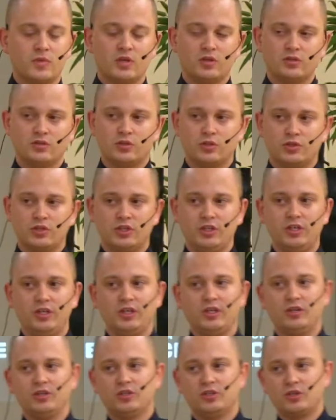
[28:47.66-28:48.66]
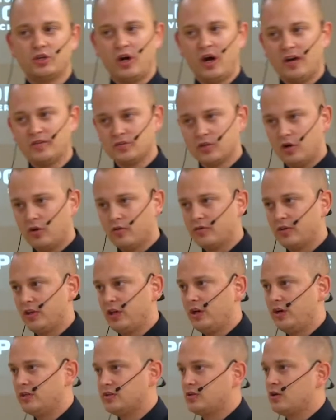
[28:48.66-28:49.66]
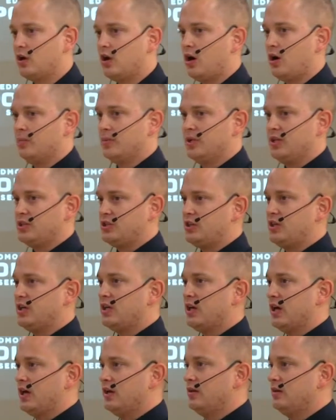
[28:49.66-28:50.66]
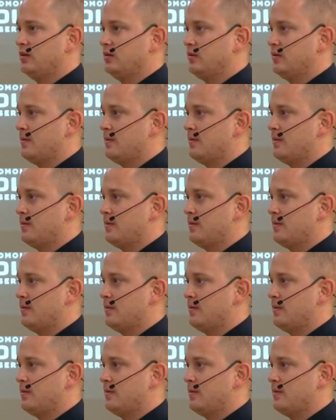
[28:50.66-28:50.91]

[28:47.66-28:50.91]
So she drives over there as calmly as she can.